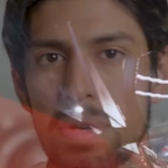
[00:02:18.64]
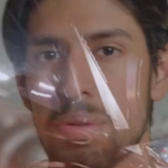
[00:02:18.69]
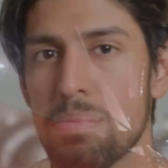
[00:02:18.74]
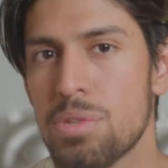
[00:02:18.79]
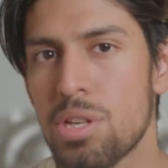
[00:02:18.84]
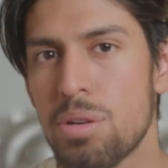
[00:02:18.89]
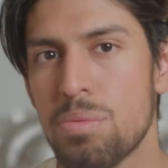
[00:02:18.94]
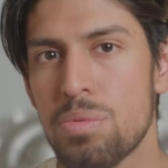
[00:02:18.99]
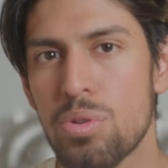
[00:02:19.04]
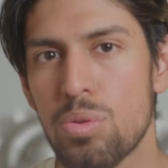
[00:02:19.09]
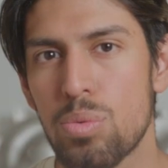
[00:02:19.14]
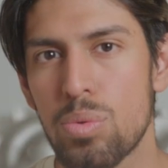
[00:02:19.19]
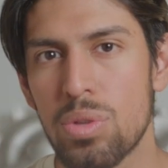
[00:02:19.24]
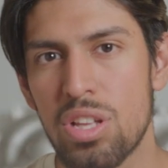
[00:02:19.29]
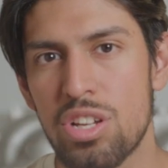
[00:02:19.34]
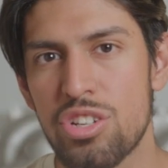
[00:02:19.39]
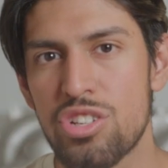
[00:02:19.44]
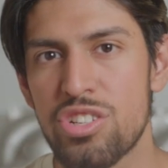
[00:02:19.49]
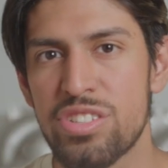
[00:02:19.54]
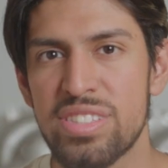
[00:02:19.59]
B M W will
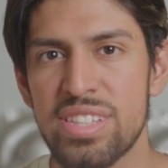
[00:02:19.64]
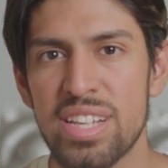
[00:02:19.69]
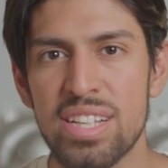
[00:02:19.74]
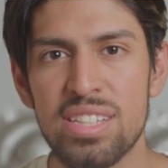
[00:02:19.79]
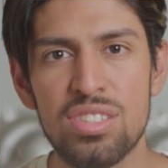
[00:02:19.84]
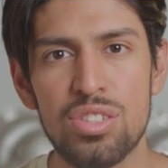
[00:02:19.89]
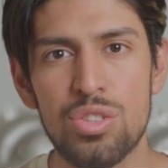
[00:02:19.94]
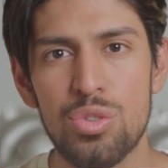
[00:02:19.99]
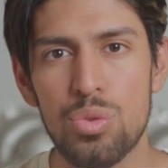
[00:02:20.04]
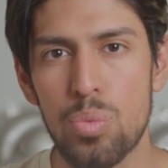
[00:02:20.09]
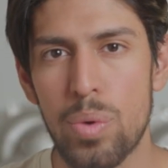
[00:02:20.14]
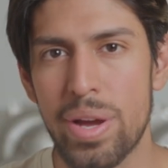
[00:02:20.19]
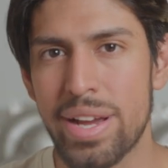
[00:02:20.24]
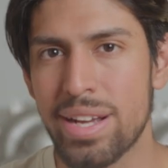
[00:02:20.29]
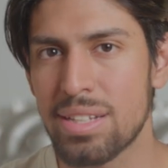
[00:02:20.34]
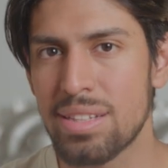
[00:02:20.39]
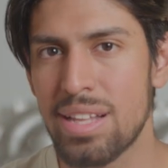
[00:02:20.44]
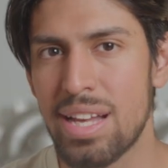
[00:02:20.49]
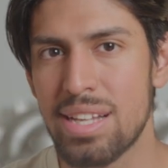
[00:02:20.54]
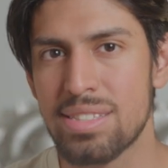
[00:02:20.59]
launch six Neue
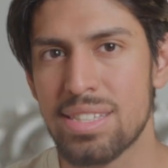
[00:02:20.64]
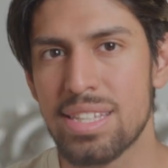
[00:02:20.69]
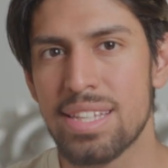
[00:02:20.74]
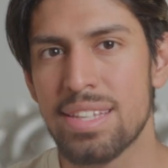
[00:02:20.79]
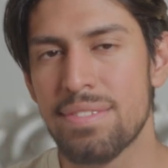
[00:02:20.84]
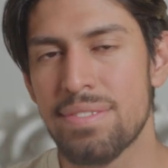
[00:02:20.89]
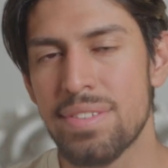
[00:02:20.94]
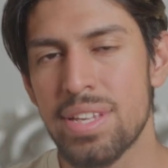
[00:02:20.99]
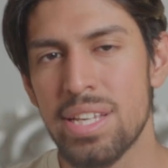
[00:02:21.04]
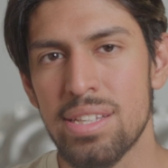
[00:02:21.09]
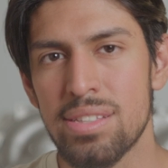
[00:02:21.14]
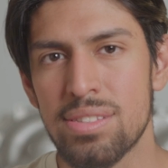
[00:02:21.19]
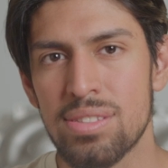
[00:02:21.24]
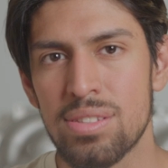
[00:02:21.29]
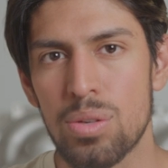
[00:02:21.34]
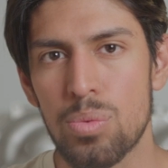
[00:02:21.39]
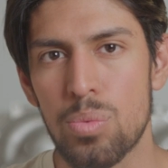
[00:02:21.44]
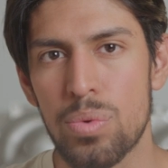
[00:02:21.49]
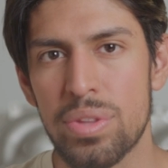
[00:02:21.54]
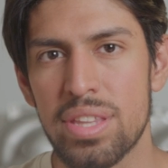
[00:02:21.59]
Klasse E
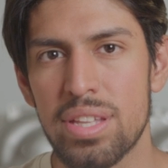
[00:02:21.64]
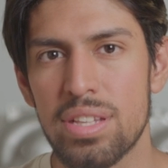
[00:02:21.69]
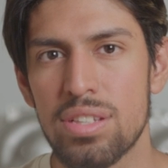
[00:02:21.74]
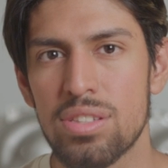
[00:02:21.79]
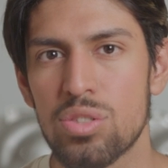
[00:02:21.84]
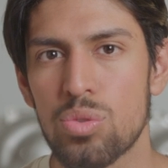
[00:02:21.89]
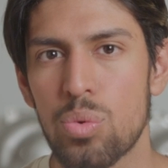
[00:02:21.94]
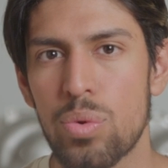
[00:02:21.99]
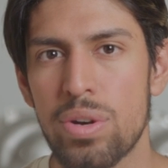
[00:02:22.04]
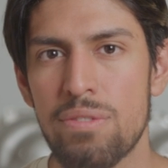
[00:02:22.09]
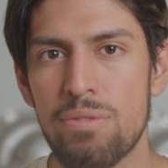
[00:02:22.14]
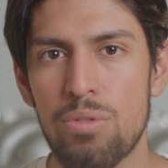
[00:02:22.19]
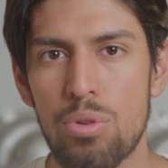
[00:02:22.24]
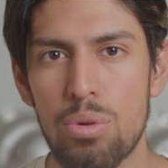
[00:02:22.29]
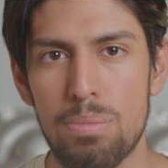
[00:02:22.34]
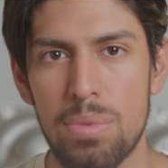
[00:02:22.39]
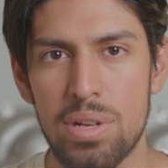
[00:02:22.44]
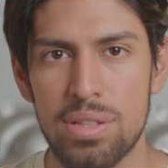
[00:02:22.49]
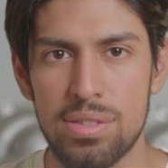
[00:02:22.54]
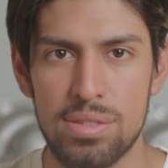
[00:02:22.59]
Vs within
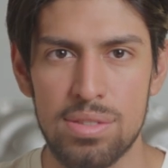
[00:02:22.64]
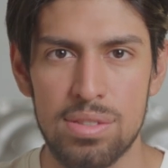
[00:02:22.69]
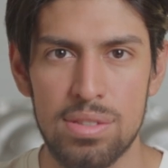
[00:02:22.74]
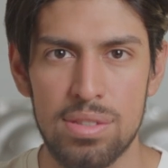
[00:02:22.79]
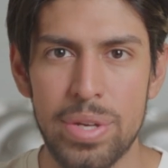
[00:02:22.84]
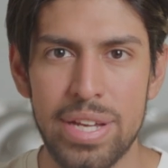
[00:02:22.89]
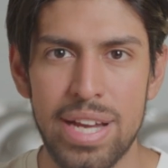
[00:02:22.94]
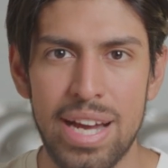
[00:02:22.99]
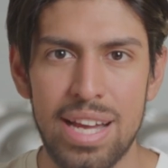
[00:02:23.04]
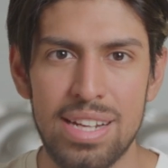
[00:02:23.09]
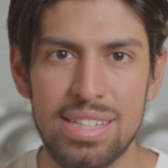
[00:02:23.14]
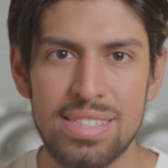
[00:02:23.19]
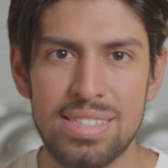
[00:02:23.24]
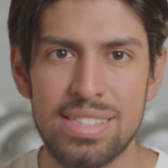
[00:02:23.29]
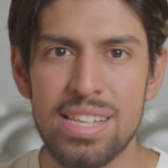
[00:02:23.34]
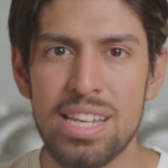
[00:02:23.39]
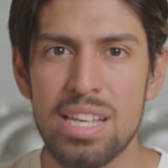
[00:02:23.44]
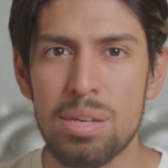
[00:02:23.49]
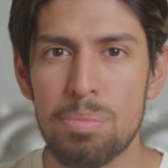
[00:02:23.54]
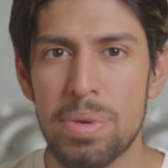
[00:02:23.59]
twenty-four months. We got a
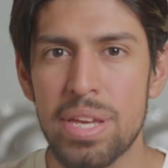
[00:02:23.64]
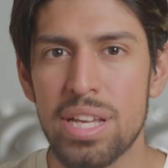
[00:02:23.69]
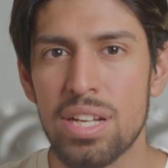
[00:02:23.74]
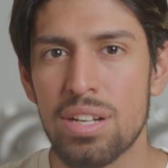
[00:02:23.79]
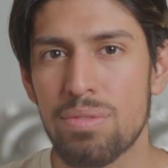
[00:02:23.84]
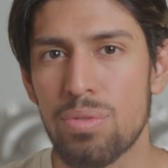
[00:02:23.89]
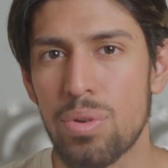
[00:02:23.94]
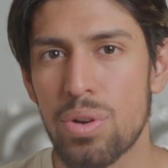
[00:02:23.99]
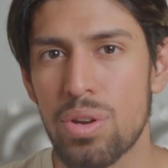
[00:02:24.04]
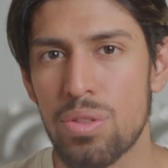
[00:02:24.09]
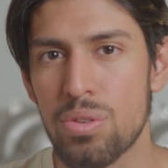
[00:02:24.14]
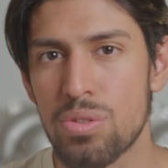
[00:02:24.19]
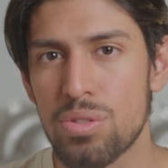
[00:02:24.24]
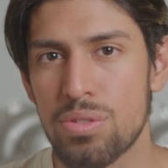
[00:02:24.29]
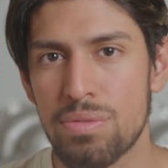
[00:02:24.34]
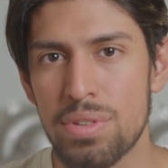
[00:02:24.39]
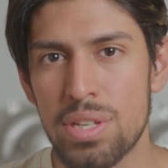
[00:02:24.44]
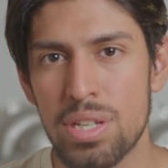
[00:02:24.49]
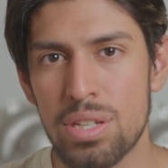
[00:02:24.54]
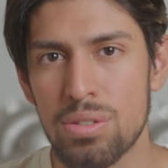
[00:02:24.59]
sneak peek of one of
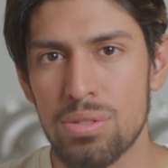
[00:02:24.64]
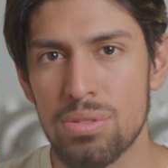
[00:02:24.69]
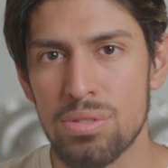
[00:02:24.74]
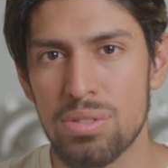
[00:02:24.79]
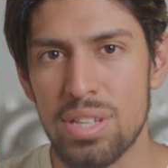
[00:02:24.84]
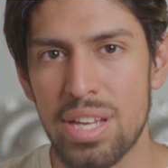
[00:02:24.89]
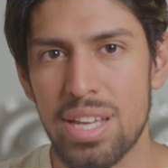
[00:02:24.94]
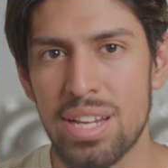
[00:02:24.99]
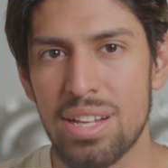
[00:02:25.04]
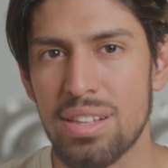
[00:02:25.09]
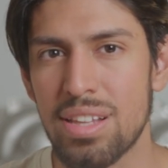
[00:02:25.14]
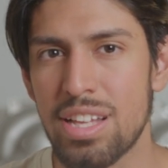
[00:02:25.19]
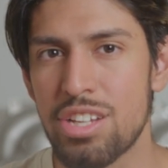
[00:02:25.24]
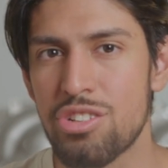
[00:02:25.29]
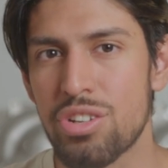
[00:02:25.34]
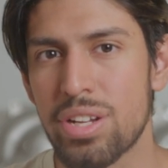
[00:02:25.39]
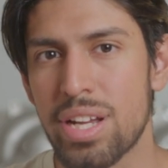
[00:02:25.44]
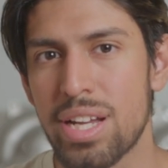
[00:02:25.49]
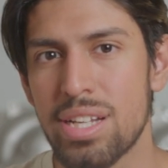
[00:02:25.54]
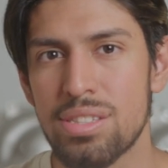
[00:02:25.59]
those vehicles, an
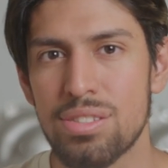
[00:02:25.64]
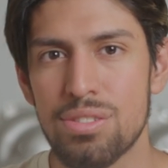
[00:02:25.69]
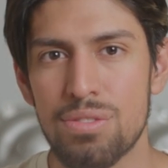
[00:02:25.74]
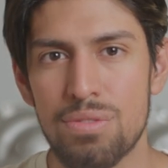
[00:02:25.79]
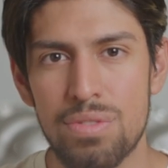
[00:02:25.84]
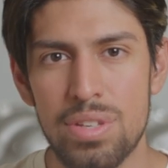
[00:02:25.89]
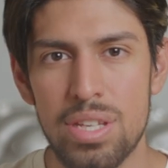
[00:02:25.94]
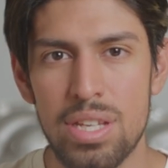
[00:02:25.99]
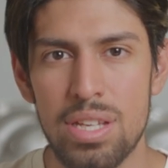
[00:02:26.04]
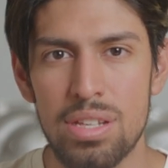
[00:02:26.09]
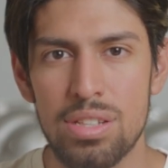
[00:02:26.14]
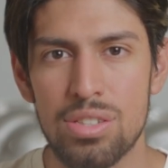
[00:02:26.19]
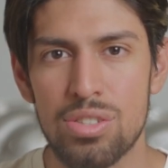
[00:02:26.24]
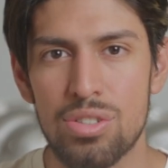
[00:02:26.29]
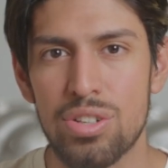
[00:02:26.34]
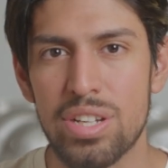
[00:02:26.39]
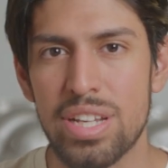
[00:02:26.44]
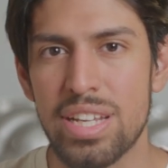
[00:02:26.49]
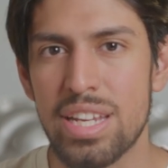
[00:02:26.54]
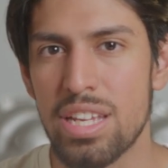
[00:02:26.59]
electric S U V,
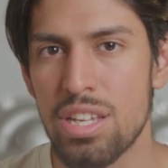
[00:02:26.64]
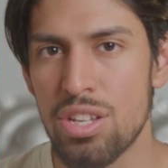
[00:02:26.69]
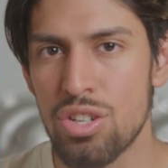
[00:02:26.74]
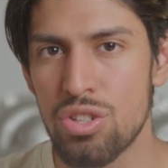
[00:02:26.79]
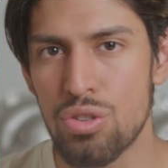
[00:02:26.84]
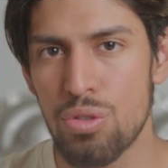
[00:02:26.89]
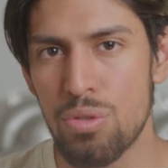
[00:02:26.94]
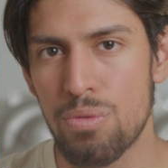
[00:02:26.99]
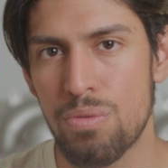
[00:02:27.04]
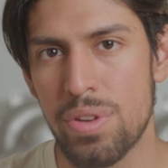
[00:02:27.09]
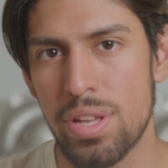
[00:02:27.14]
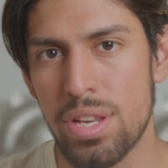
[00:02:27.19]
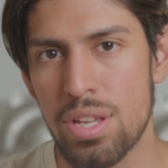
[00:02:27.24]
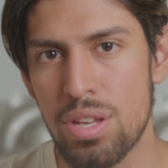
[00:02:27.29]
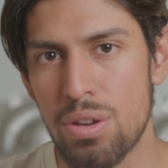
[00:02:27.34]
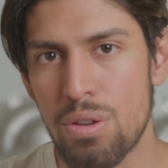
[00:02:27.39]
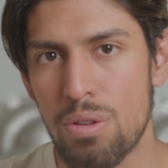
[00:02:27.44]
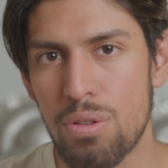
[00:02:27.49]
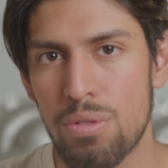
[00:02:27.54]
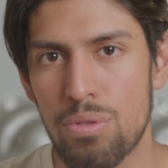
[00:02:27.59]
during an intro
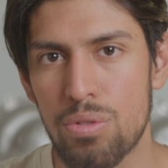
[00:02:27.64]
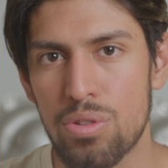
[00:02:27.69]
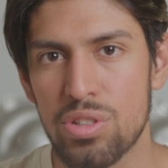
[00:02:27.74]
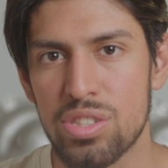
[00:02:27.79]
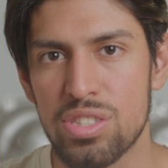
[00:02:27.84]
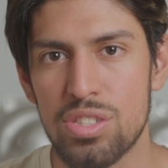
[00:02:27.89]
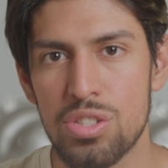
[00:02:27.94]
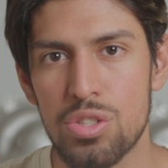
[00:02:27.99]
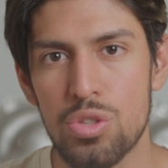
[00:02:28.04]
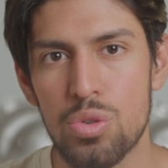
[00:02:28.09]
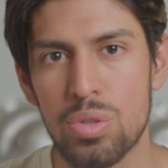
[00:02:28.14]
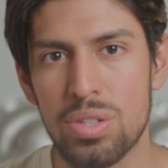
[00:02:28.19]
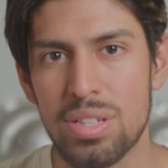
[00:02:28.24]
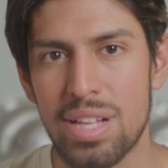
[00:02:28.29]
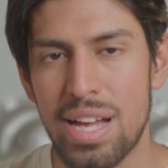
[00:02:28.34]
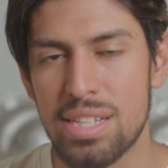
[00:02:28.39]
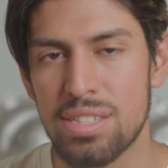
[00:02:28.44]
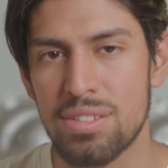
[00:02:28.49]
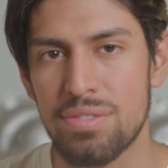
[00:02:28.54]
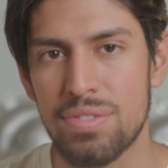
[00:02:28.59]
video for its new
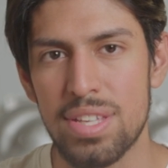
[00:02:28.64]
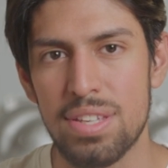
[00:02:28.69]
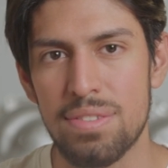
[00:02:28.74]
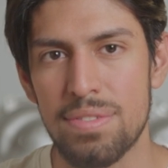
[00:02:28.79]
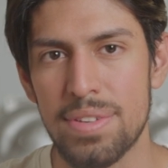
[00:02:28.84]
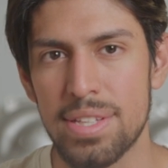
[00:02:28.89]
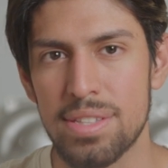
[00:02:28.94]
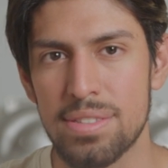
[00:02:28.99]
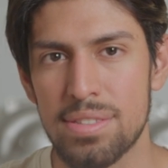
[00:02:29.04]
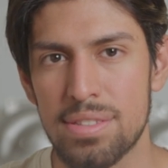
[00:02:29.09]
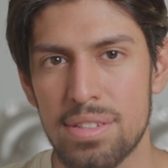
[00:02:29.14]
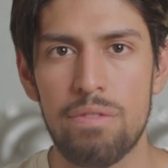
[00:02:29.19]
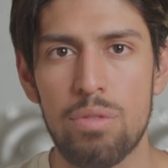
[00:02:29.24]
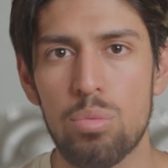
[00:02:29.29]
class of E Vs.